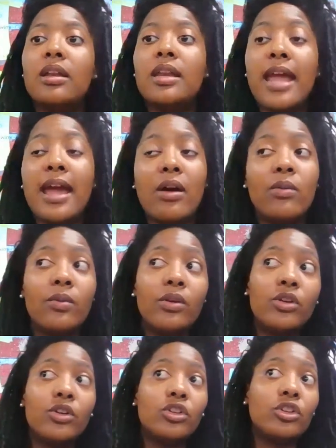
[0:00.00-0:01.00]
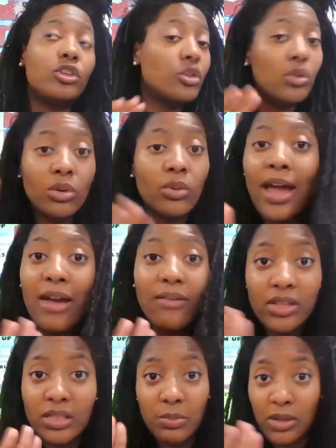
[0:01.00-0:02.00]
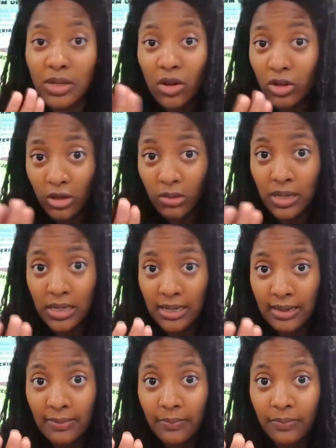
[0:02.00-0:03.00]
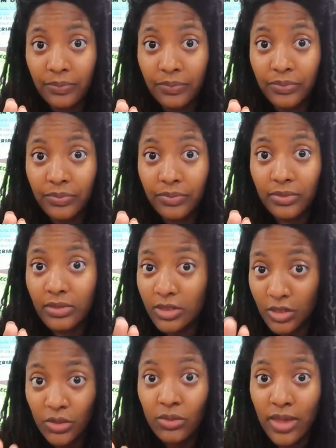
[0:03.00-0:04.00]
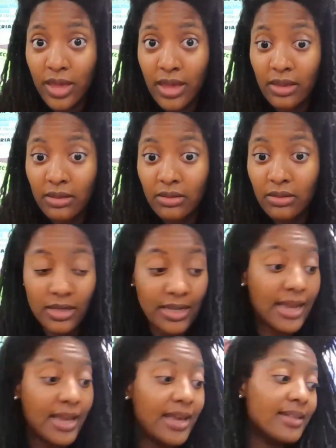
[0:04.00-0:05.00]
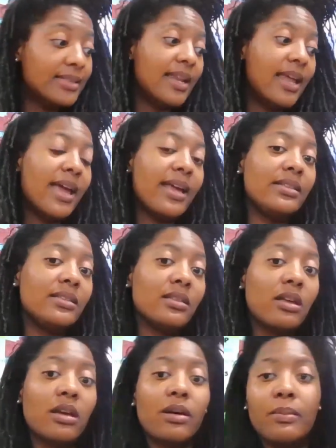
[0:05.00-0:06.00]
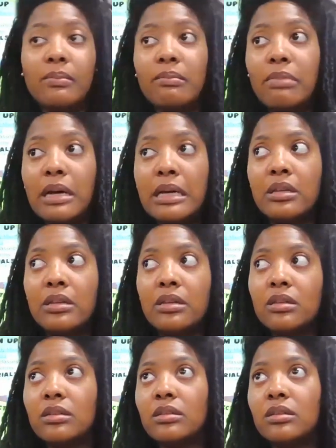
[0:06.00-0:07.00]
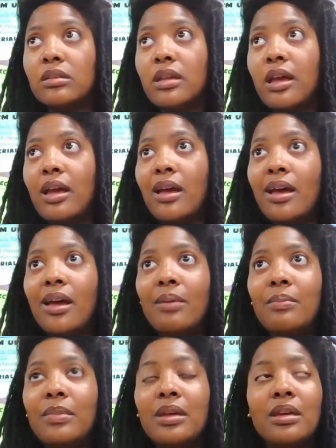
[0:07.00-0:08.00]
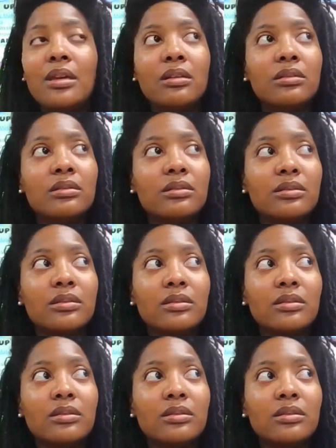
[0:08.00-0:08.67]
Now, you don't have to spend all your money to do that. Yeah, nice, but I mean,